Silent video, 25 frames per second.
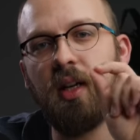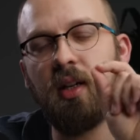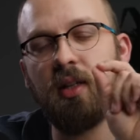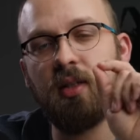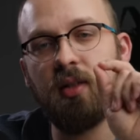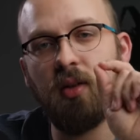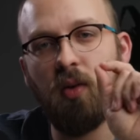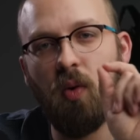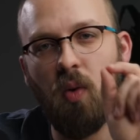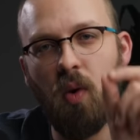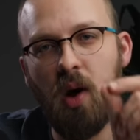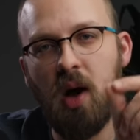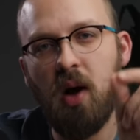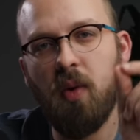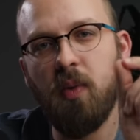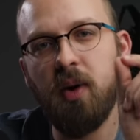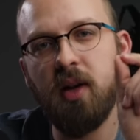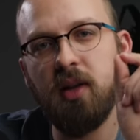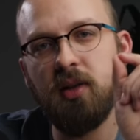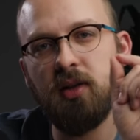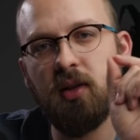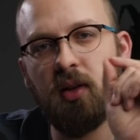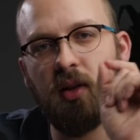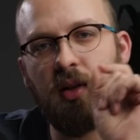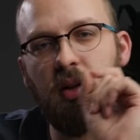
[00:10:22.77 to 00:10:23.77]
is
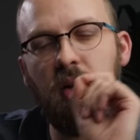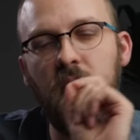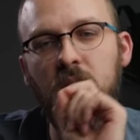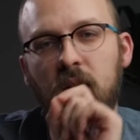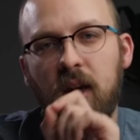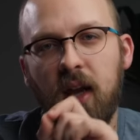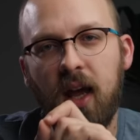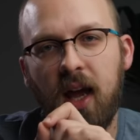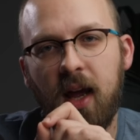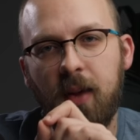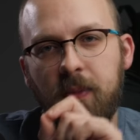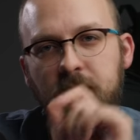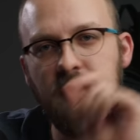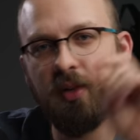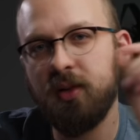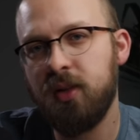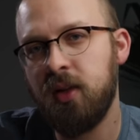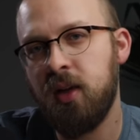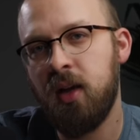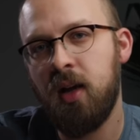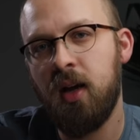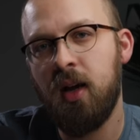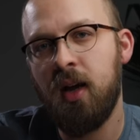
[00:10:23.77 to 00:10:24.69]
Huawei's collapse.